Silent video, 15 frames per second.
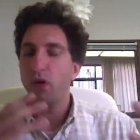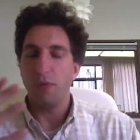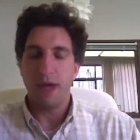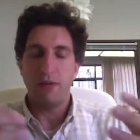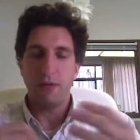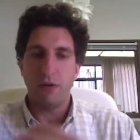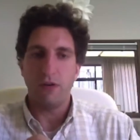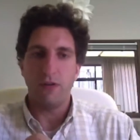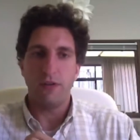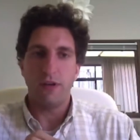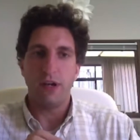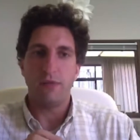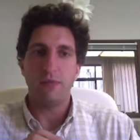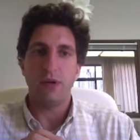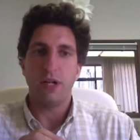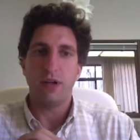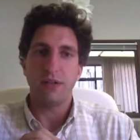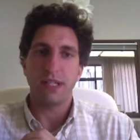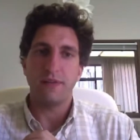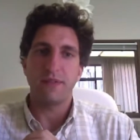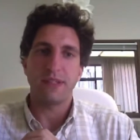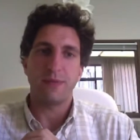whole metaphor of putting
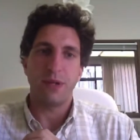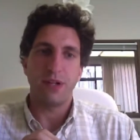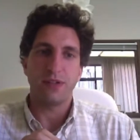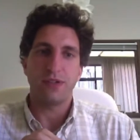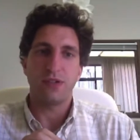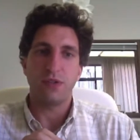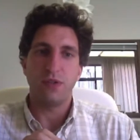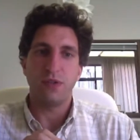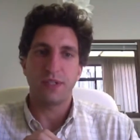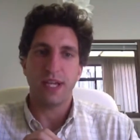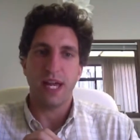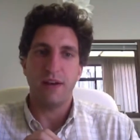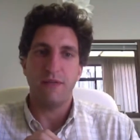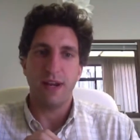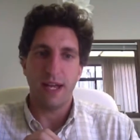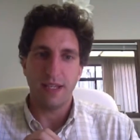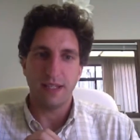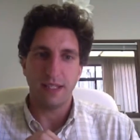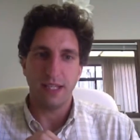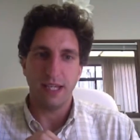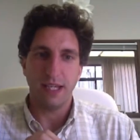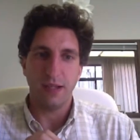yourself in someone else's shoes kind of
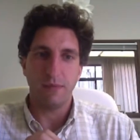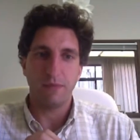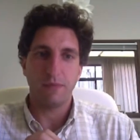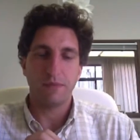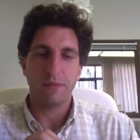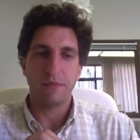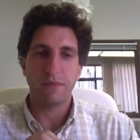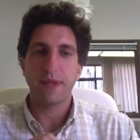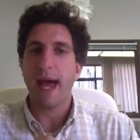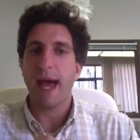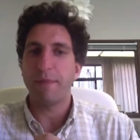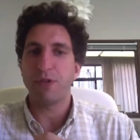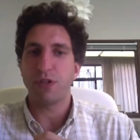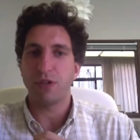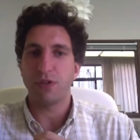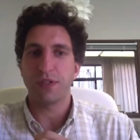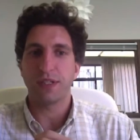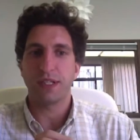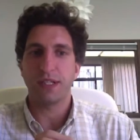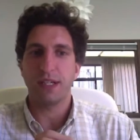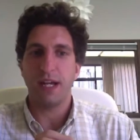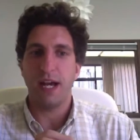nicely
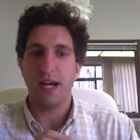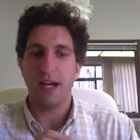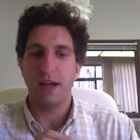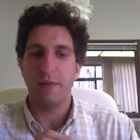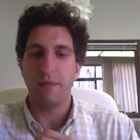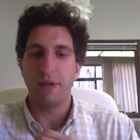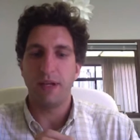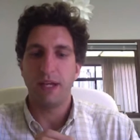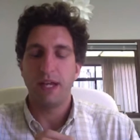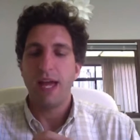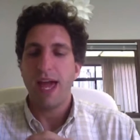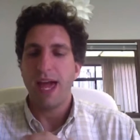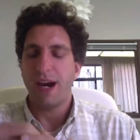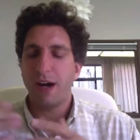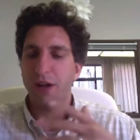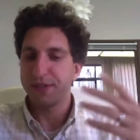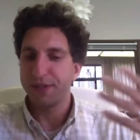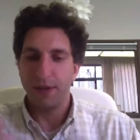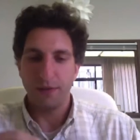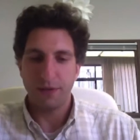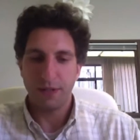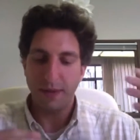captures. And it
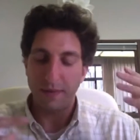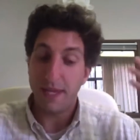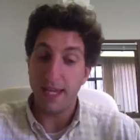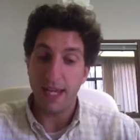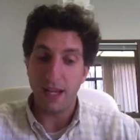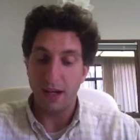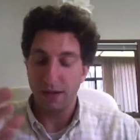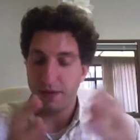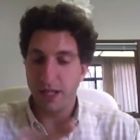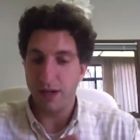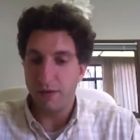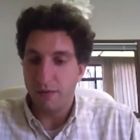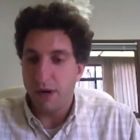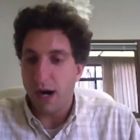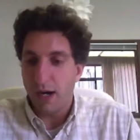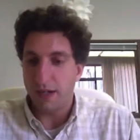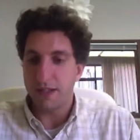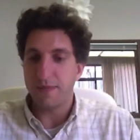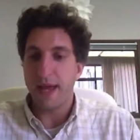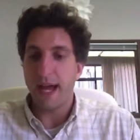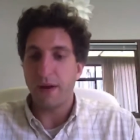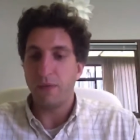also, to me,
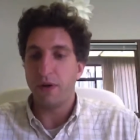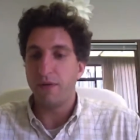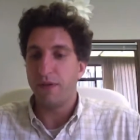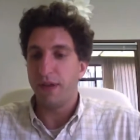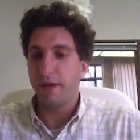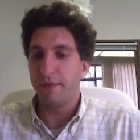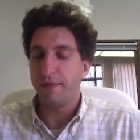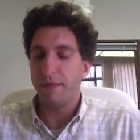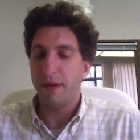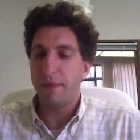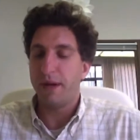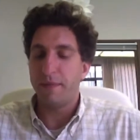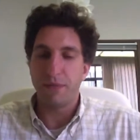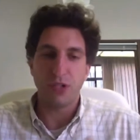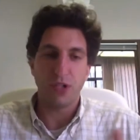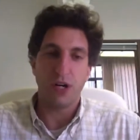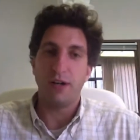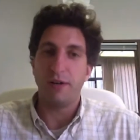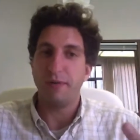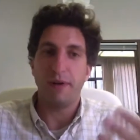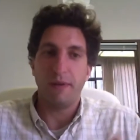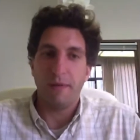harkens back one of the, I'm
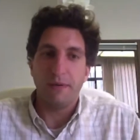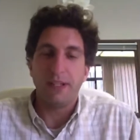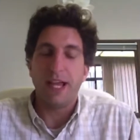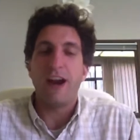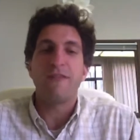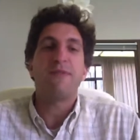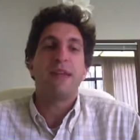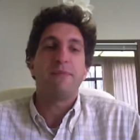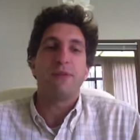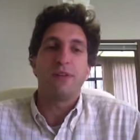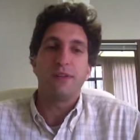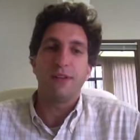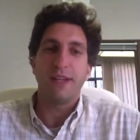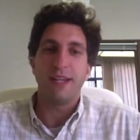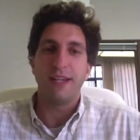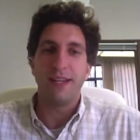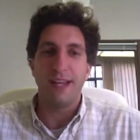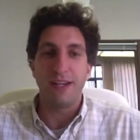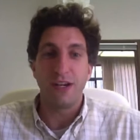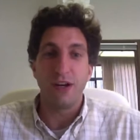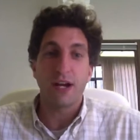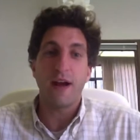sure a lot of people
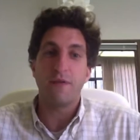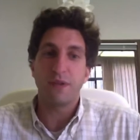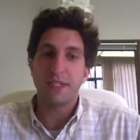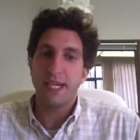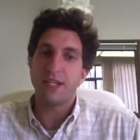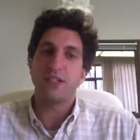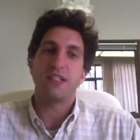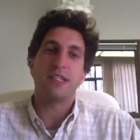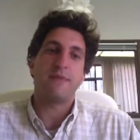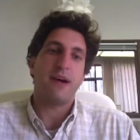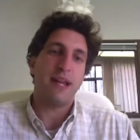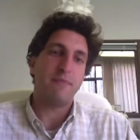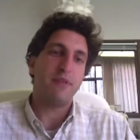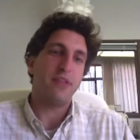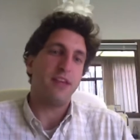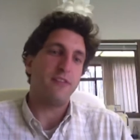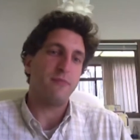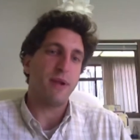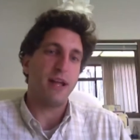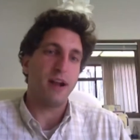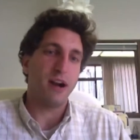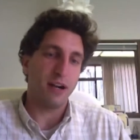in your conversations about empathy
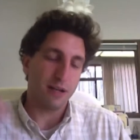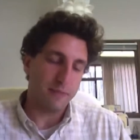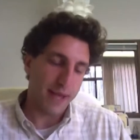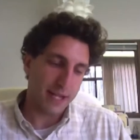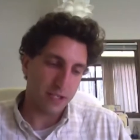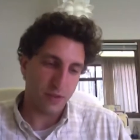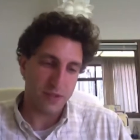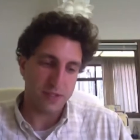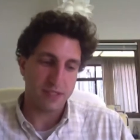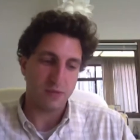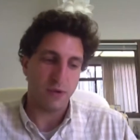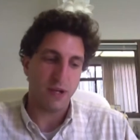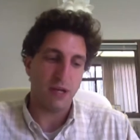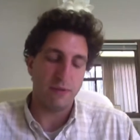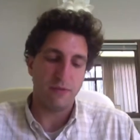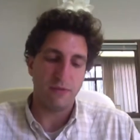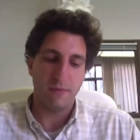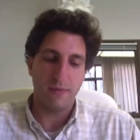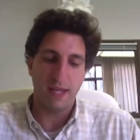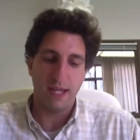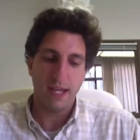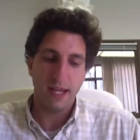probably harken back to this as well. But for
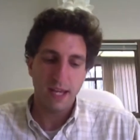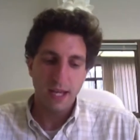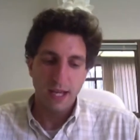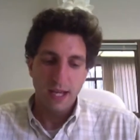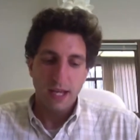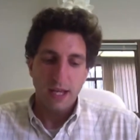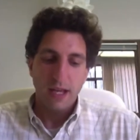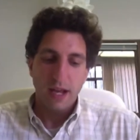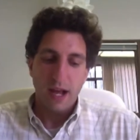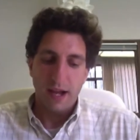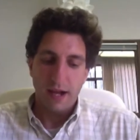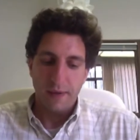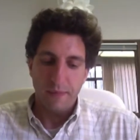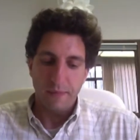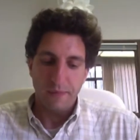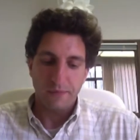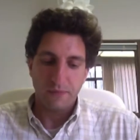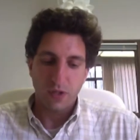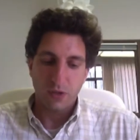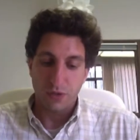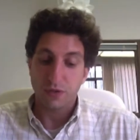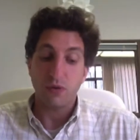me,
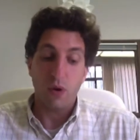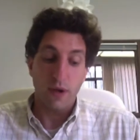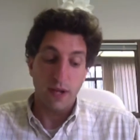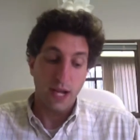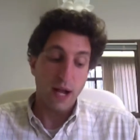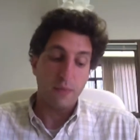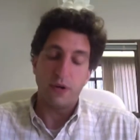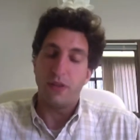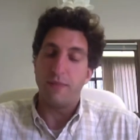just growing up,